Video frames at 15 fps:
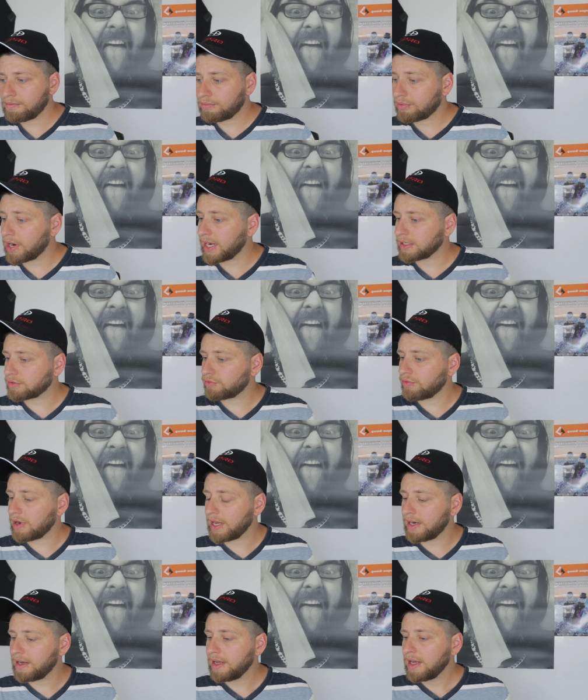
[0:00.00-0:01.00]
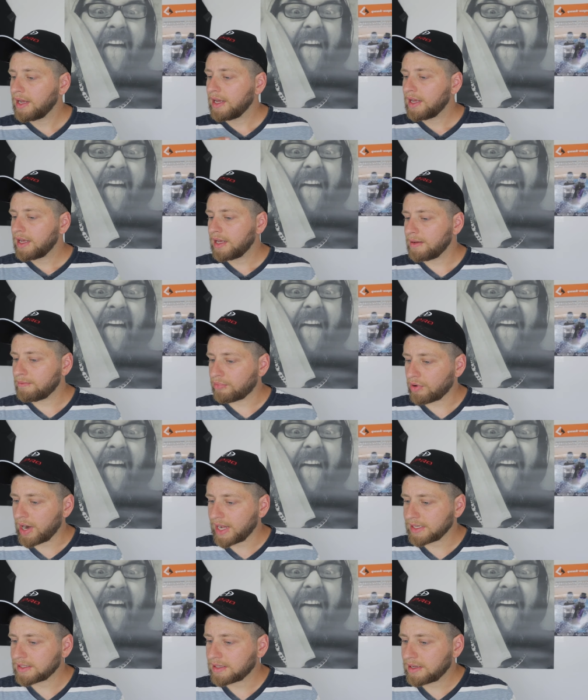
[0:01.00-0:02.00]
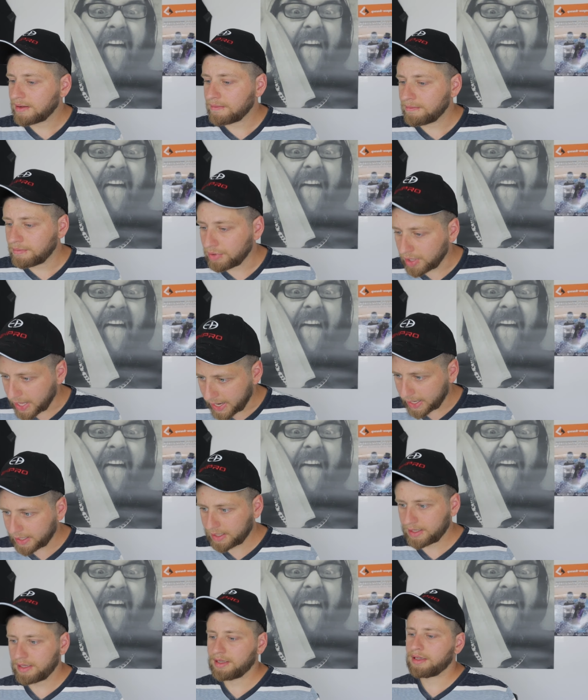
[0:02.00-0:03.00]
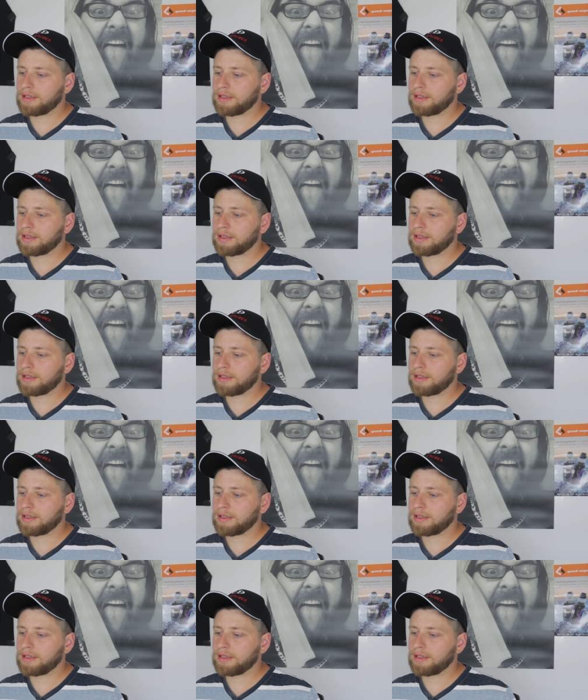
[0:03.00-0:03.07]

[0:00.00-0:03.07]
brass red, and brass black.